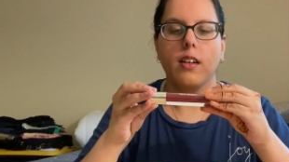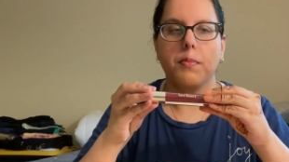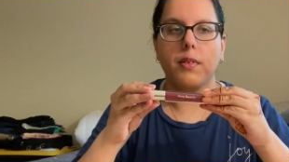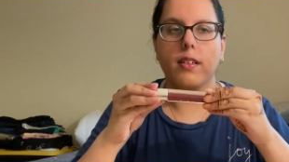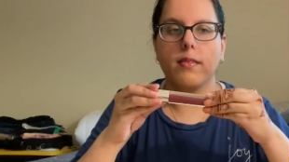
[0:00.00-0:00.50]

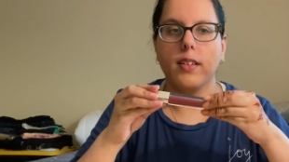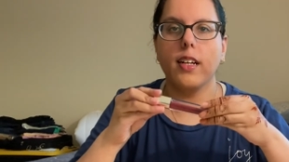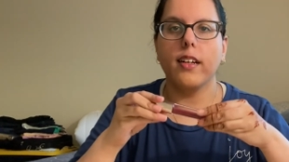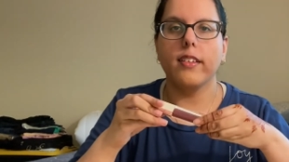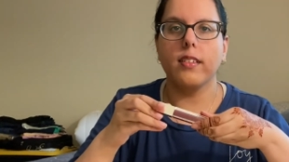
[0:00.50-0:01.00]
But
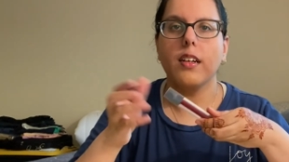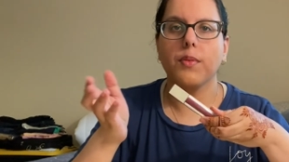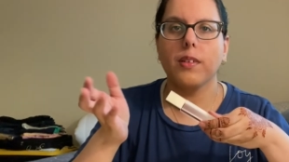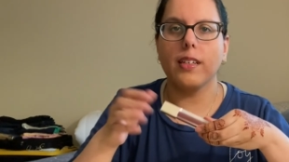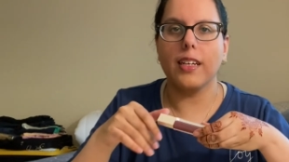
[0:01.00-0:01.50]
it's not
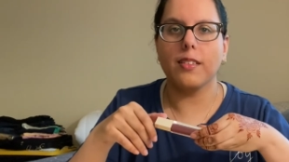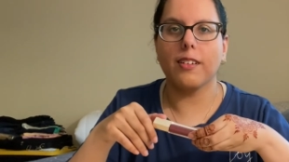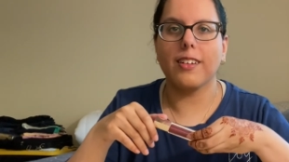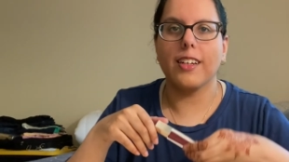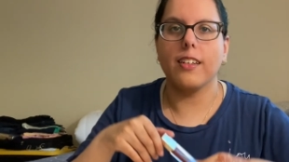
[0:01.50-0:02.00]
really that
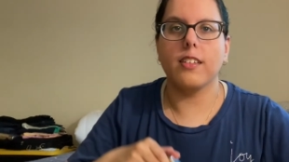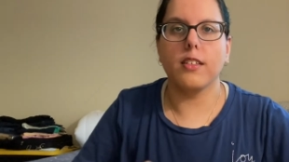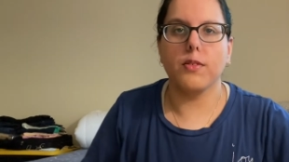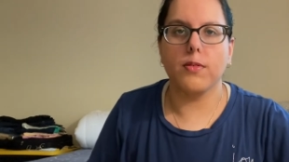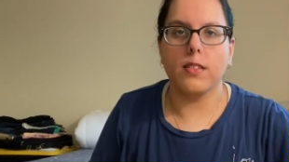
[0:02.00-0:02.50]
dark, it
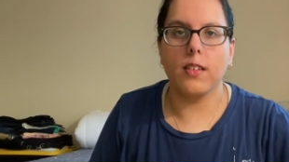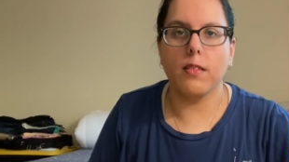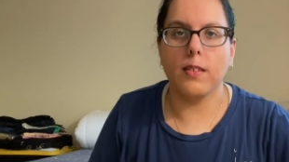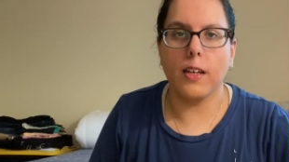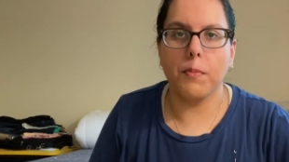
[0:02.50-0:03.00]
just
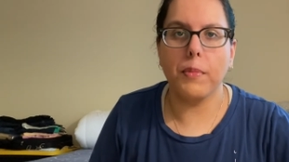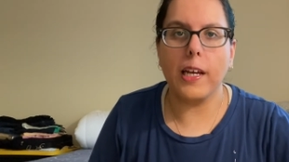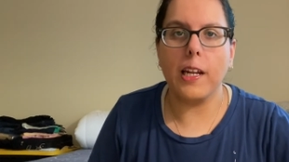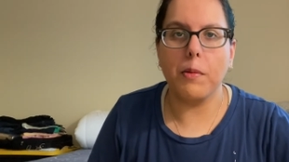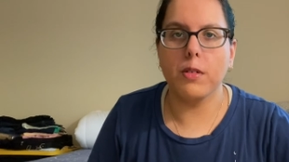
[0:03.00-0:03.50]
seems like a
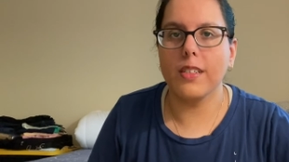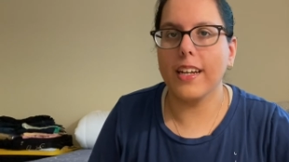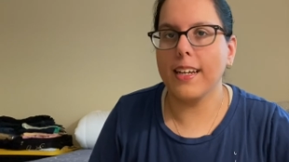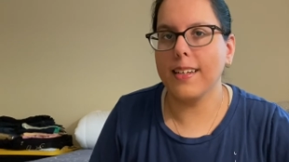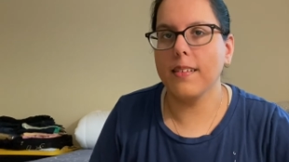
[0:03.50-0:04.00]
medium
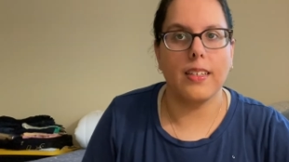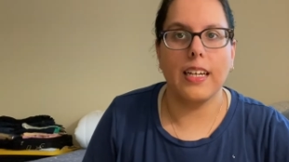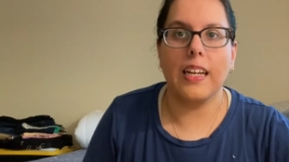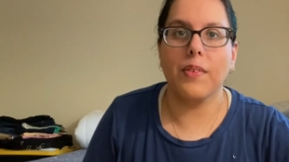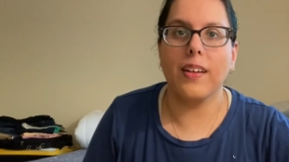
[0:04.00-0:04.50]
shade.
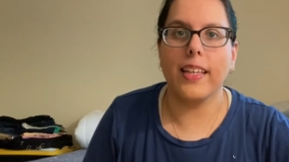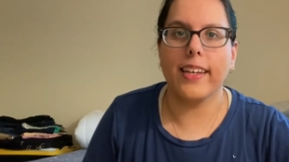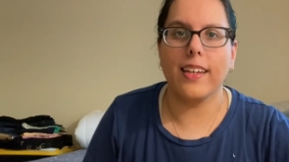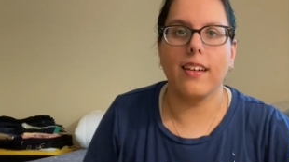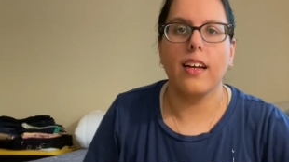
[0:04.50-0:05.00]
And I really
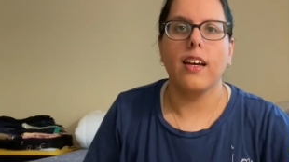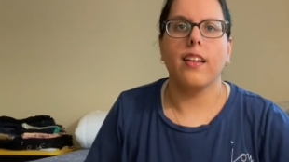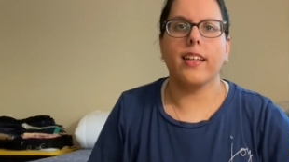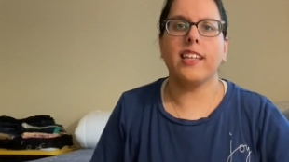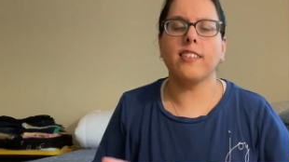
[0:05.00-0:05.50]
like it.
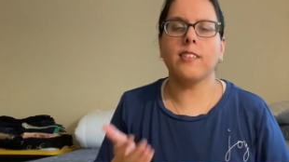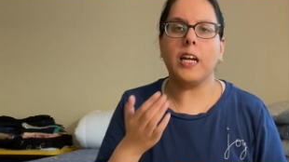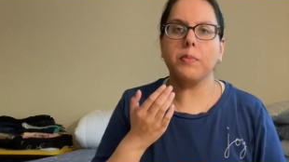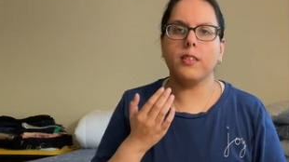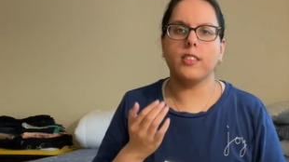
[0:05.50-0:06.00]
Like, these are the
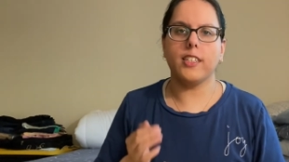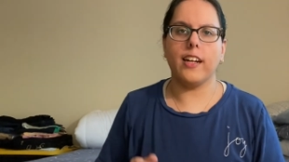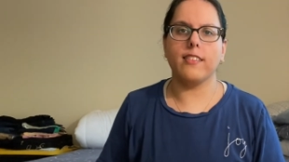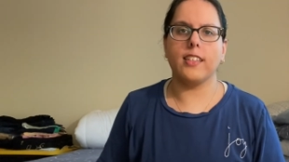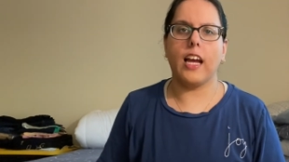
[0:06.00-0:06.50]
types of
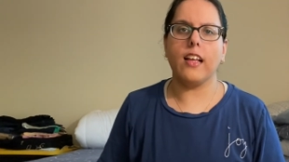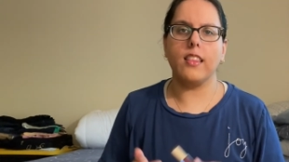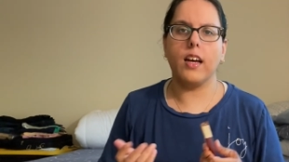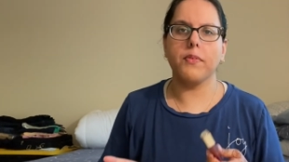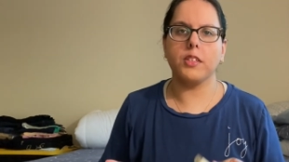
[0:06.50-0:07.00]
shades that I
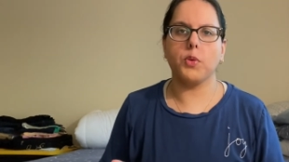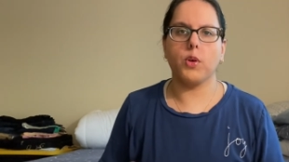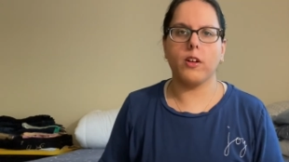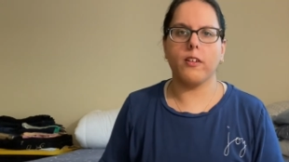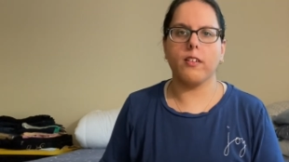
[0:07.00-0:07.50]
love to
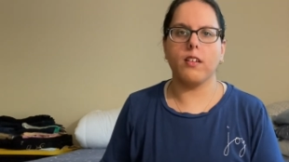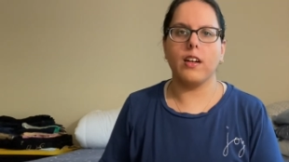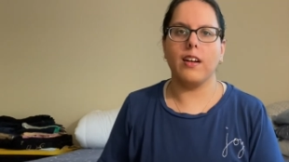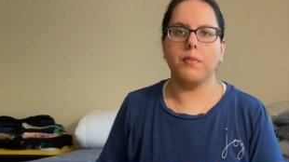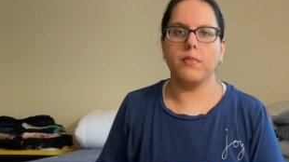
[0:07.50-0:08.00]
wear
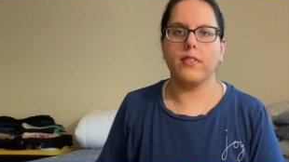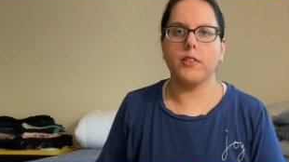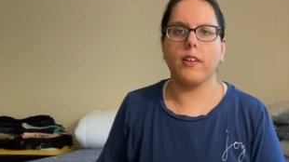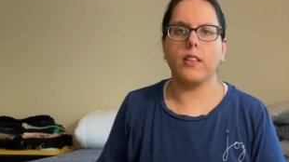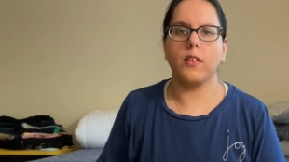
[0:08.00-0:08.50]

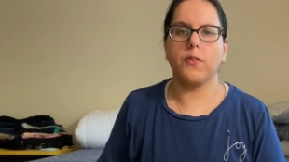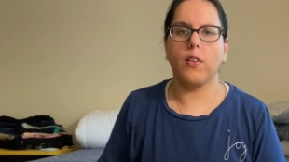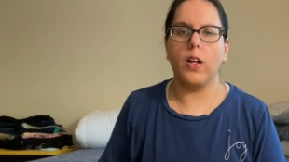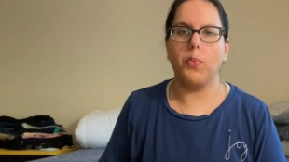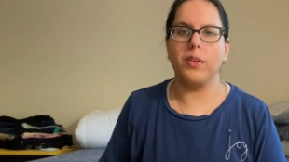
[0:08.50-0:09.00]
during the
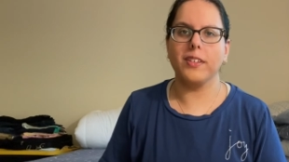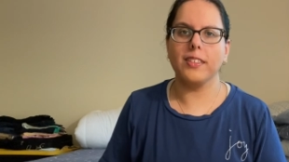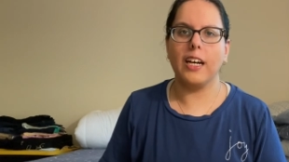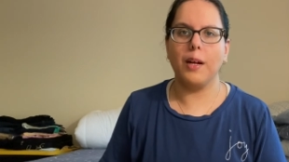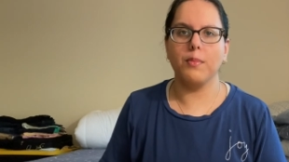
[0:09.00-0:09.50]
fall and winter
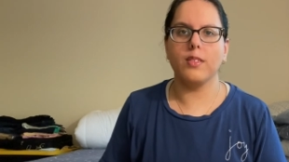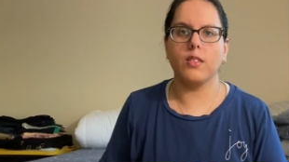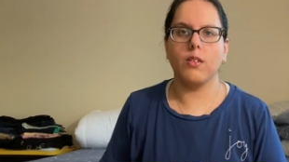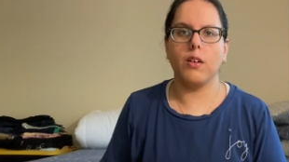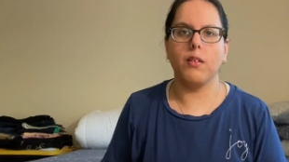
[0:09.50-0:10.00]
times.
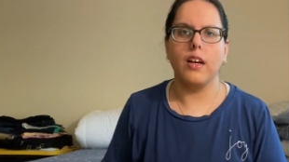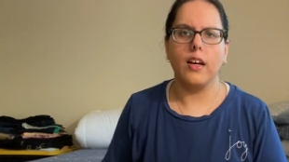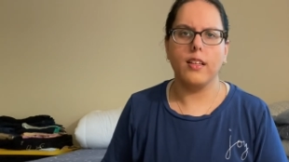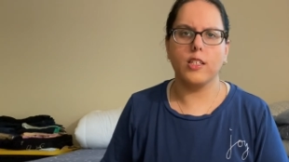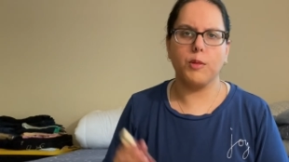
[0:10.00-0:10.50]
So
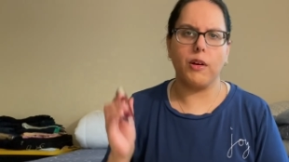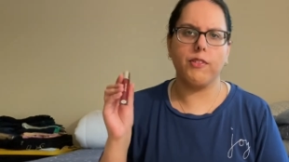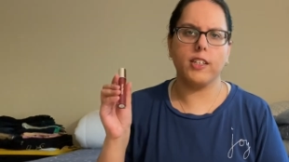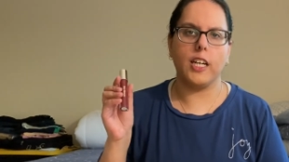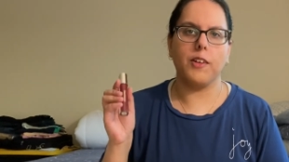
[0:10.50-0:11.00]
this is a
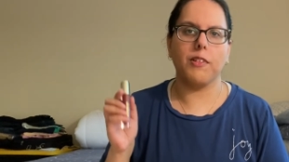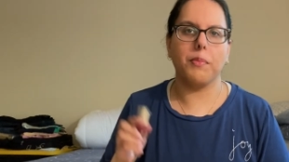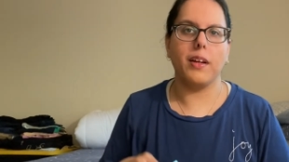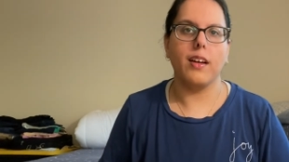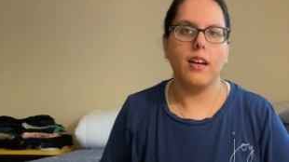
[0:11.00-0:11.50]
perfect shade for me.